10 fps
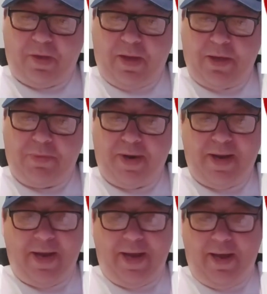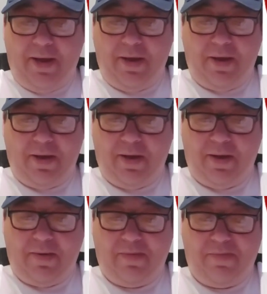Ashbaggy,
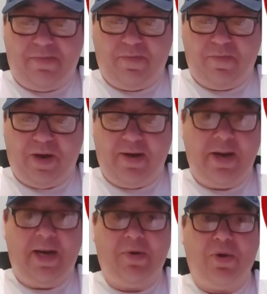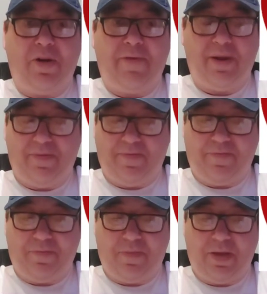when he took over,
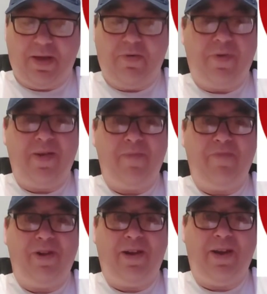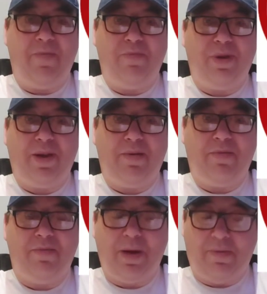I don't think really Britain
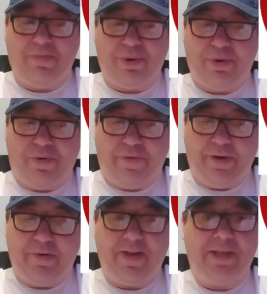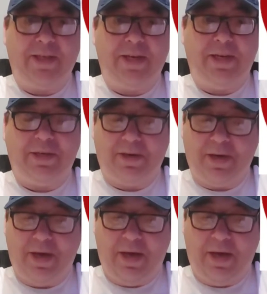improved this season.